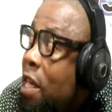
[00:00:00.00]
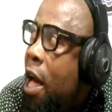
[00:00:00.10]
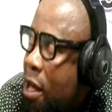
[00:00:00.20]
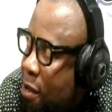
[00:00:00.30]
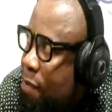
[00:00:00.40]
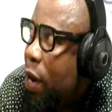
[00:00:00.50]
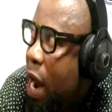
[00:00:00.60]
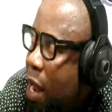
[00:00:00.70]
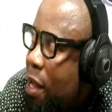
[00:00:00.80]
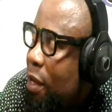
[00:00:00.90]
Yeah,
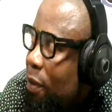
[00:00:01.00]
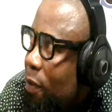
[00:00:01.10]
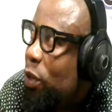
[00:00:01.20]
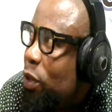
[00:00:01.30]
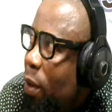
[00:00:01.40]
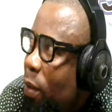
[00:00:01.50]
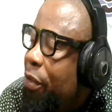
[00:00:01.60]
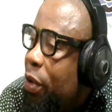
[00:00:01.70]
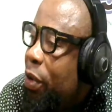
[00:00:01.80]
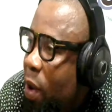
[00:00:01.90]
bra. What do I know?
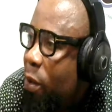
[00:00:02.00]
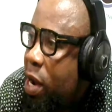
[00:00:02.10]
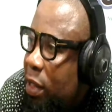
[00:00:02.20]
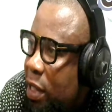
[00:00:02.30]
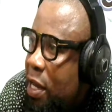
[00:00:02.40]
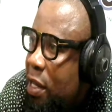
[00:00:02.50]
I'm not quite sure.